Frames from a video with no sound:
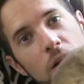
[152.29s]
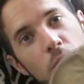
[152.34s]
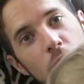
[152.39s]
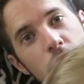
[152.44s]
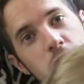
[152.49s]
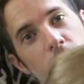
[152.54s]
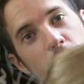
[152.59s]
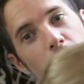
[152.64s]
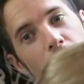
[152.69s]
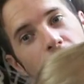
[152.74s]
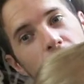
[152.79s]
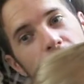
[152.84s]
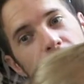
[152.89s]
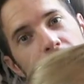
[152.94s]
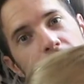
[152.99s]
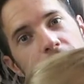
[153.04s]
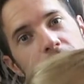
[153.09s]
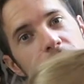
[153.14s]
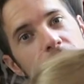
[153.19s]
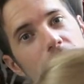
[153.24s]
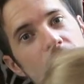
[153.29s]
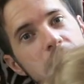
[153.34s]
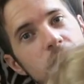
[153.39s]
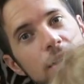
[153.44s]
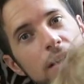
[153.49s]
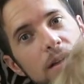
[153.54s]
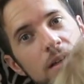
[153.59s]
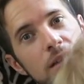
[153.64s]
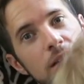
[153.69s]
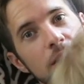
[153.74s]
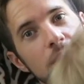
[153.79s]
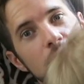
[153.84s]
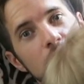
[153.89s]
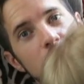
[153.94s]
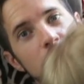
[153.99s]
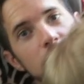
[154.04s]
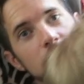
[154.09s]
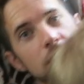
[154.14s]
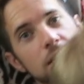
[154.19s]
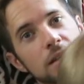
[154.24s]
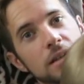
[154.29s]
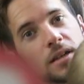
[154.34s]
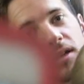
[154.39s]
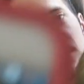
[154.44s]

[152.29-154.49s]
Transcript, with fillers: don't want you back after. Client, I know.